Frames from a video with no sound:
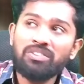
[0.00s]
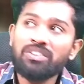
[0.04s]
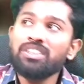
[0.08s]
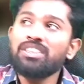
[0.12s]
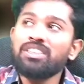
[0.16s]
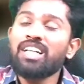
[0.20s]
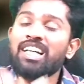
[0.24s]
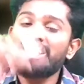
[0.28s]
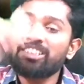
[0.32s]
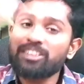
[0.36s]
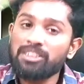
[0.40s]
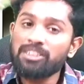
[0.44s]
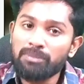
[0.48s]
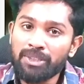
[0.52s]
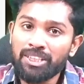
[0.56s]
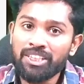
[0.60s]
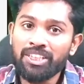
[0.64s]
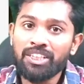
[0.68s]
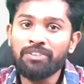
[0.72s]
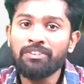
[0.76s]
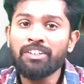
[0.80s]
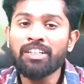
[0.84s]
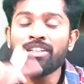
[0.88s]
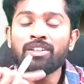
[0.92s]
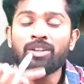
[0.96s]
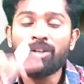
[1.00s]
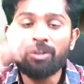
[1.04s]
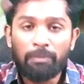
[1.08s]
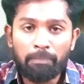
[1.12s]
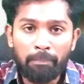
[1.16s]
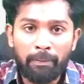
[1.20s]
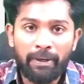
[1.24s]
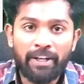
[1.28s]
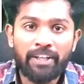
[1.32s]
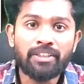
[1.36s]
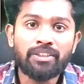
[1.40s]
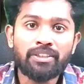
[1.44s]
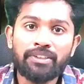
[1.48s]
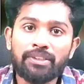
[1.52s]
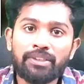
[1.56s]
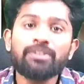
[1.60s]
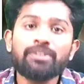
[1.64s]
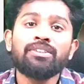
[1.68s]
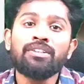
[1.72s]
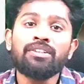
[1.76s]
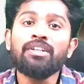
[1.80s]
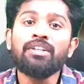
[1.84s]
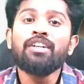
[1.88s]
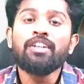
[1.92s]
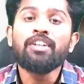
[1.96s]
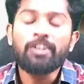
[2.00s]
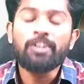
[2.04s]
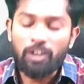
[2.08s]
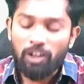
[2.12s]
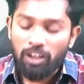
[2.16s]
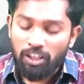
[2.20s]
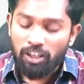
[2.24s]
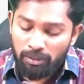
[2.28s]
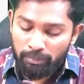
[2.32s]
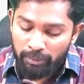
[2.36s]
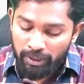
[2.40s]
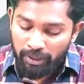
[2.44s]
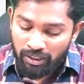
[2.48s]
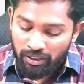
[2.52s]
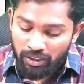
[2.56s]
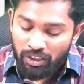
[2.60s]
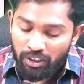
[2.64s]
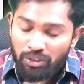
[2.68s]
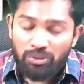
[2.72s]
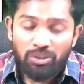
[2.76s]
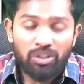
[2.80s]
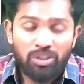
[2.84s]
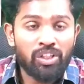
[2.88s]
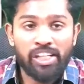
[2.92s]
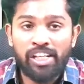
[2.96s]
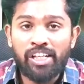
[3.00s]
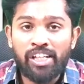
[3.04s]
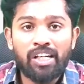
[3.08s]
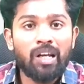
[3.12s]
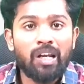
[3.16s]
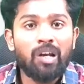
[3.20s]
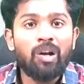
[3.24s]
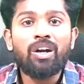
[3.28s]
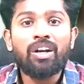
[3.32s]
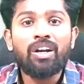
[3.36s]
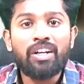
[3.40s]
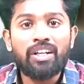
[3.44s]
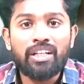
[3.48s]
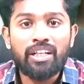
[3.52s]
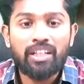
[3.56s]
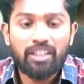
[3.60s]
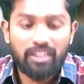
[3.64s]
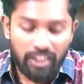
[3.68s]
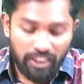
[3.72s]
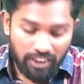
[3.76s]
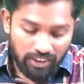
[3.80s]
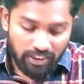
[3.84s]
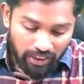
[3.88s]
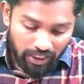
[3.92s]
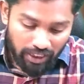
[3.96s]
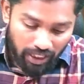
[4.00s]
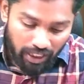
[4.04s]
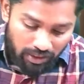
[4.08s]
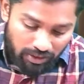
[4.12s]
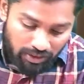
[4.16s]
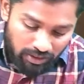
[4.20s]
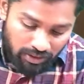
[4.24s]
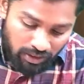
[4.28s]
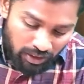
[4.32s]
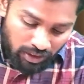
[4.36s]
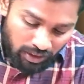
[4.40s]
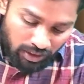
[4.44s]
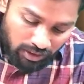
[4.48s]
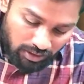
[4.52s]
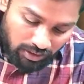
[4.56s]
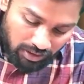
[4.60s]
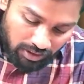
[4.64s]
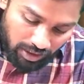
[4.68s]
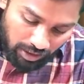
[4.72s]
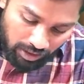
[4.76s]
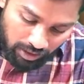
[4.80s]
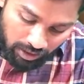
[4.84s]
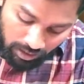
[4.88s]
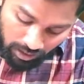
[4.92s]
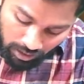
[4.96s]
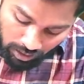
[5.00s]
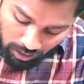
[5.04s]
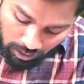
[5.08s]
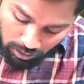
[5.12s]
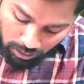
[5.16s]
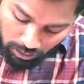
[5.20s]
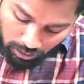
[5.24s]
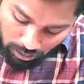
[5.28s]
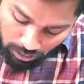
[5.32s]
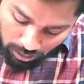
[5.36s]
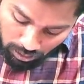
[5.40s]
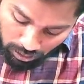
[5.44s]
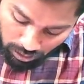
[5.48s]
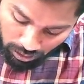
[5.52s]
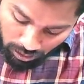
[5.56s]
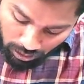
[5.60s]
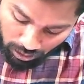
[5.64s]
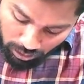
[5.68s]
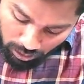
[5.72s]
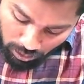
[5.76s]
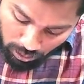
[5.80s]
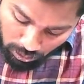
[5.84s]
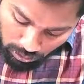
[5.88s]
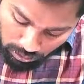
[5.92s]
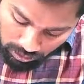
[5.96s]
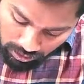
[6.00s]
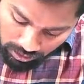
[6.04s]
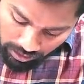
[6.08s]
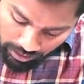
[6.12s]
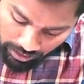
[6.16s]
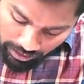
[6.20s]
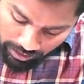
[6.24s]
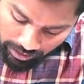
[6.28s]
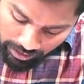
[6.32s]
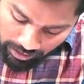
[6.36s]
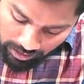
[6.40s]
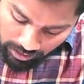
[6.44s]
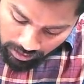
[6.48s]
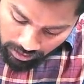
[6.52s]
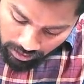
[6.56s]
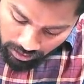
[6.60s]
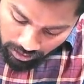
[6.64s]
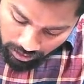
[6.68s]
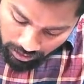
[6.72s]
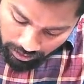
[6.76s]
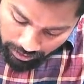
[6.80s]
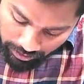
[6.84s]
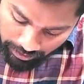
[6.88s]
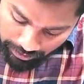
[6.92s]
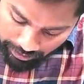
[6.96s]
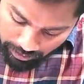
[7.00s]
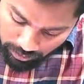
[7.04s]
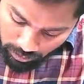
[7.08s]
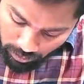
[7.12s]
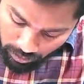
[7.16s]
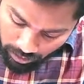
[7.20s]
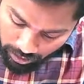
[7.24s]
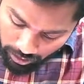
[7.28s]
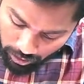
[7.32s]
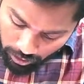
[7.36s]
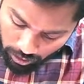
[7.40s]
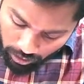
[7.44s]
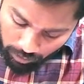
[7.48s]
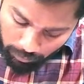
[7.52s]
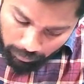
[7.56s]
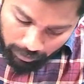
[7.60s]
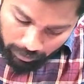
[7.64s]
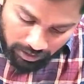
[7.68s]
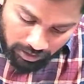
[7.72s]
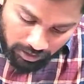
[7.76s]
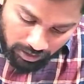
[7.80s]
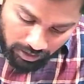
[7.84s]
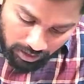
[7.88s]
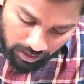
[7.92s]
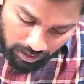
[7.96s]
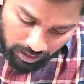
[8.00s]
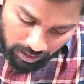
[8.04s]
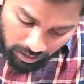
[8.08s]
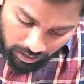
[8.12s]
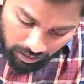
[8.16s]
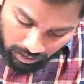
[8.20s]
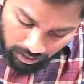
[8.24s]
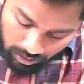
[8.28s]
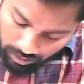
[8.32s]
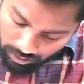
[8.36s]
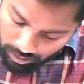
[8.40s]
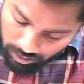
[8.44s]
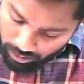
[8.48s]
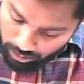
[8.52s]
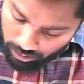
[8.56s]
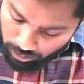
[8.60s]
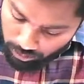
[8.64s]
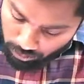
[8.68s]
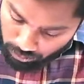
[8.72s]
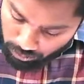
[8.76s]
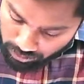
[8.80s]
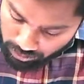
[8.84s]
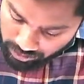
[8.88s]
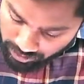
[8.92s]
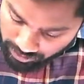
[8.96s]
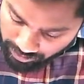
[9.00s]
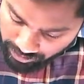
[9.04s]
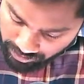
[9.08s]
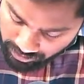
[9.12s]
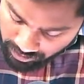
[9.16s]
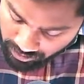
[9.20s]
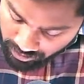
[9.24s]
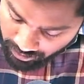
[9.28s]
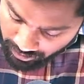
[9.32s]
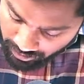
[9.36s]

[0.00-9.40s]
has to be given or paid to government. So he cannot recognize it as sale. So to sales, it is only how much, sir? To sales, it